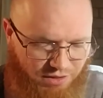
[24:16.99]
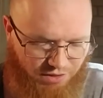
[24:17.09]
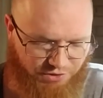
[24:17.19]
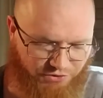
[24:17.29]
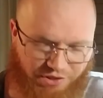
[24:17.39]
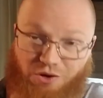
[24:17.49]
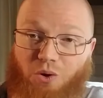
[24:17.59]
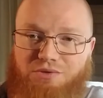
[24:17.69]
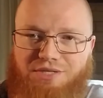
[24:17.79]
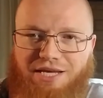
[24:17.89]
You're in the
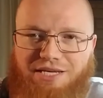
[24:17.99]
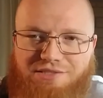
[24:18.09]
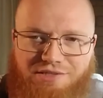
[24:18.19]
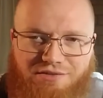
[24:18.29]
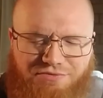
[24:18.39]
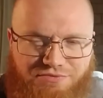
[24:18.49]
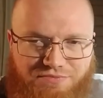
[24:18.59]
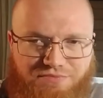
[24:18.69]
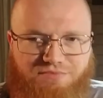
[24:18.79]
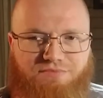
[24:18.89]
golden age of,
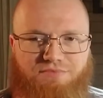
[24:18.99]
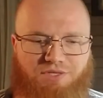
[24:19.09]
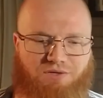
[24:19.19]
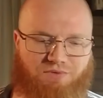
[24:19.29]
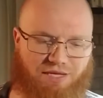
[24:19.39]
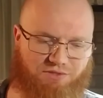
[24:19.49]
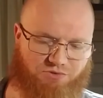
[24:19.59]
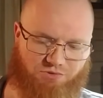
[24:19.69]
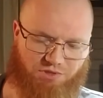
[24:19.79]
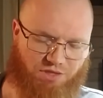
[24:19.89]
you know, that
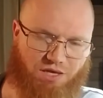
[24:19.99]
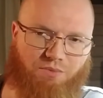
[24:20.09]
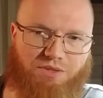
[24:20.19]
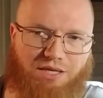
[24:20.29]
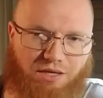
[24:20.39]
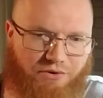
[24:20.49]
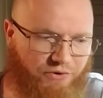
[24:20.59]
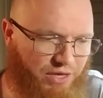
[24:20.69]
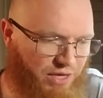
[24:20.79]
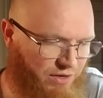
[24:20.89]
sort of thing with the
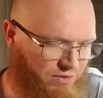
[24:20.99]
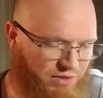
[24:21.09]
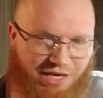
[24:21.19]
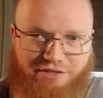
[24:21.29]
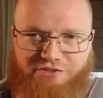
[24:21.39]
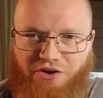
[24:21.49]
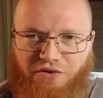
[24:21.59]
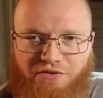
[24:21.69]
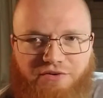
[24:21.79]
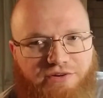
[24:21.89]
internet and
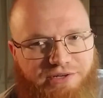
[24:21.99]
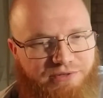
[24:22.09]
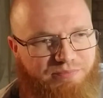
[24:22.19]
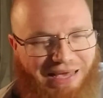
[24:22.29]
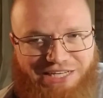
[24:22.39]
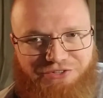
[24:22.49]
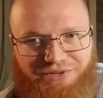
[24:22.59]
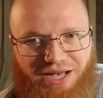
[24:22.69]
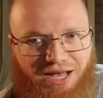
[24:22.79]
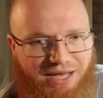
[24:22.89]
Kickstarter and
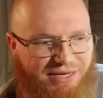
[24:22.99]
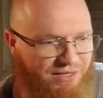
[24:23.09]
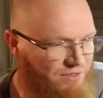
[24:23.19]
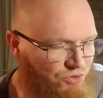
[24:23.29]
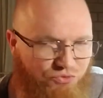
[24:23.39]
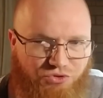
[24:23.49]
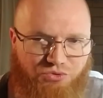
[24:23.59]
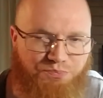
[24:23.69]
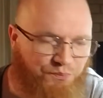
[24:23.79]
Patreon and YouTube.